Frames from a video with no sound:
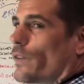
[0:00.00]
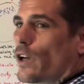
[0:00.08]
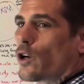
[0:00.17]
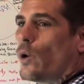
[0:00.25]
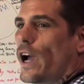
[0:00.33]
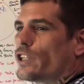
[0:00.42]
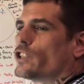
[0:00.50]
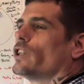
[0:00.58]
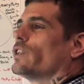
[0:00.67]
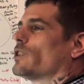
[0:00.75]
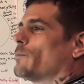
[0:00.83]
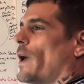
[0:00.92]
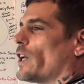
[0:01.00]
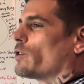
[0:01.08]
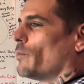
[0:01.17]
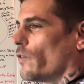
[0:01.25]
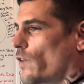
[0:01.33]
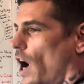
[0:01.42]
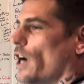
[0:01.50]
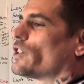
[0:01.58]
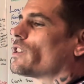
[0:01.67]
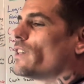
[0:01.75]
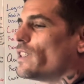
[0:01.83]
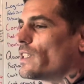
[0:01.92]
the question spectrum of
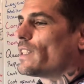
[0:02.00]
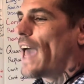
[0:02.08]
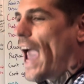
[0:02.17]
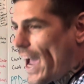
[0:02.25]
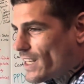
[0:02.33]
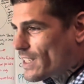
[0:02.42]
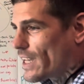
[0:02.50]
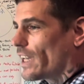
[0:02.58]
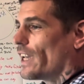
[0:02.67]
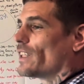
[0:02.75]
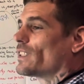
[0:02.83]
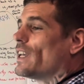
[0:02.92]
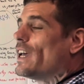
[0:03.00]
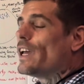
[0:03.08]
consciousness is asking is,